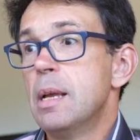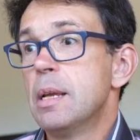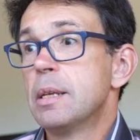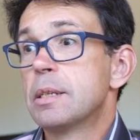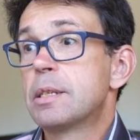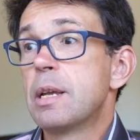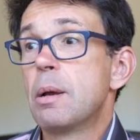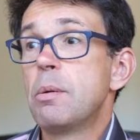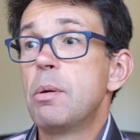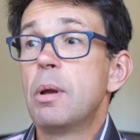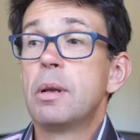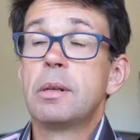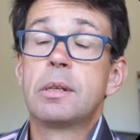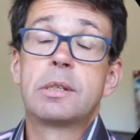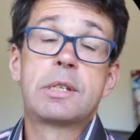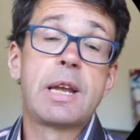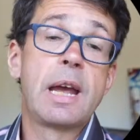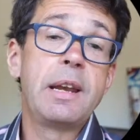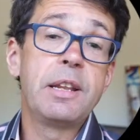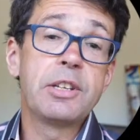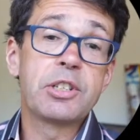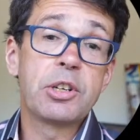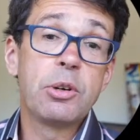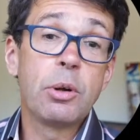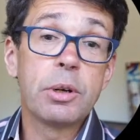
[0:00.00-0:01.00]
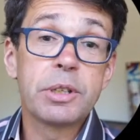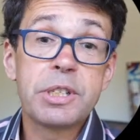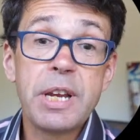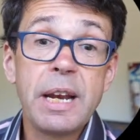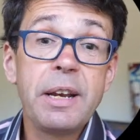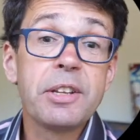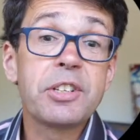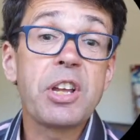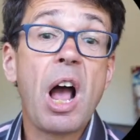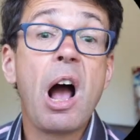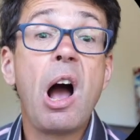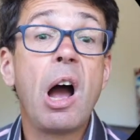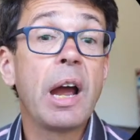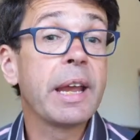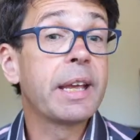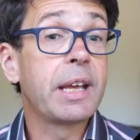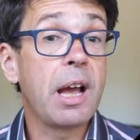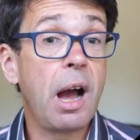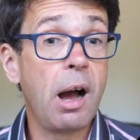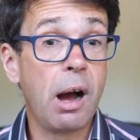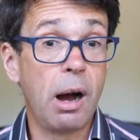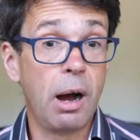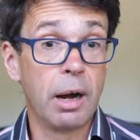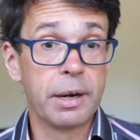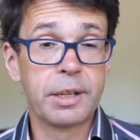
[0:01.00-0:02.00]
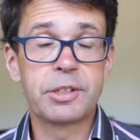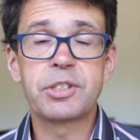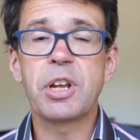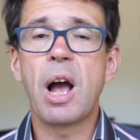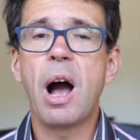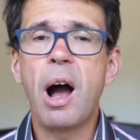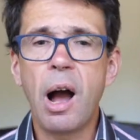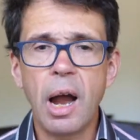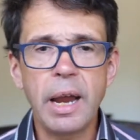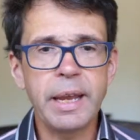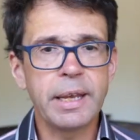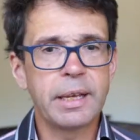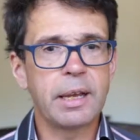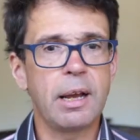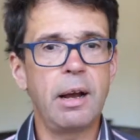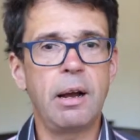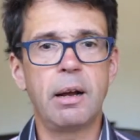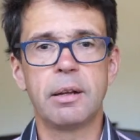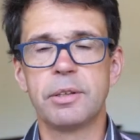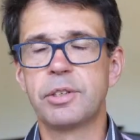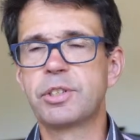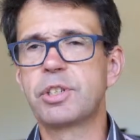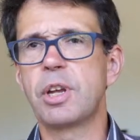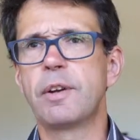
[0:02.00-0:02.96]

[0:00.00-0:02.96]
so 10 is a high card. It's a high card.